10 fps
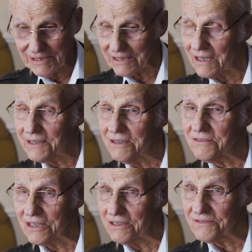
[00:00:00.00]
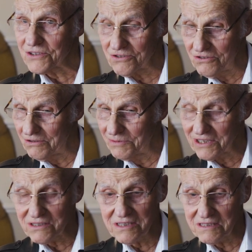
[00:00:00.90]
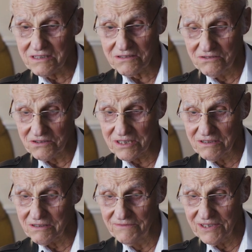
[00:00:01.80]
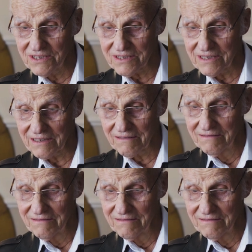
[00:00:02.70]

but I don't know for sure because it just looks so convincing.